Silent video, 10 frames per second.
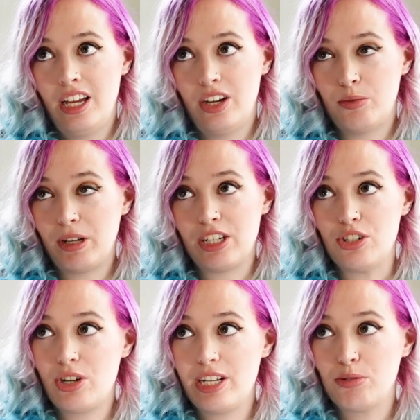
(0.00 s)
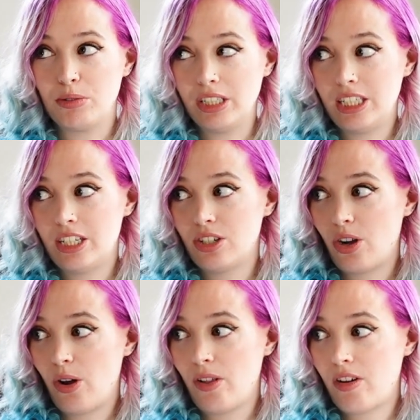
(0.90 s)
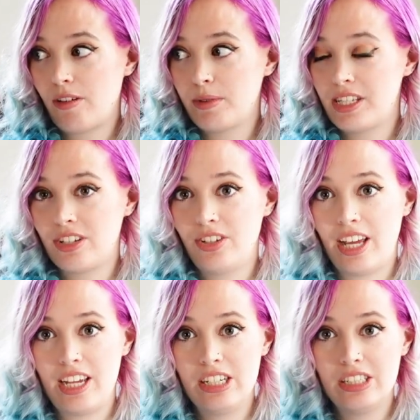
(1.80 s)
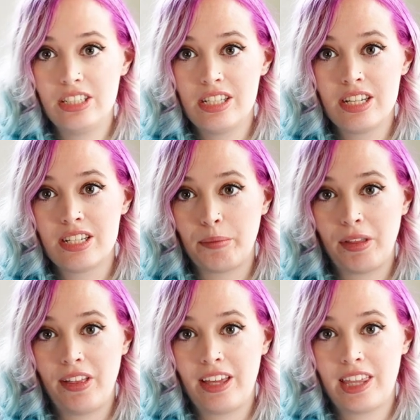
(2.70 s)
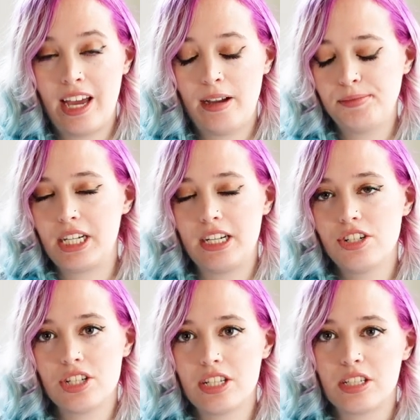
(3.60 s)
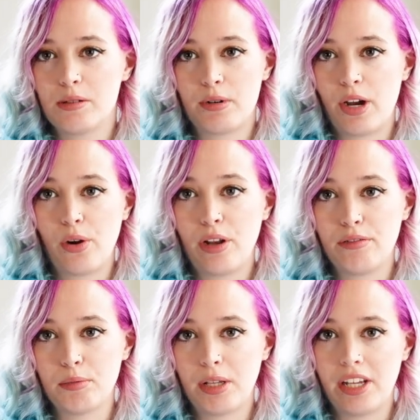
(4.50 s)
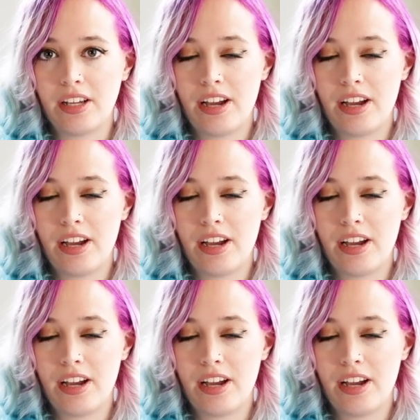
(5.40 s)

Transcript: Oh man, do you guys really need to know how long I've been single? Eight years? Something like that. Dating just isn't a priority for me.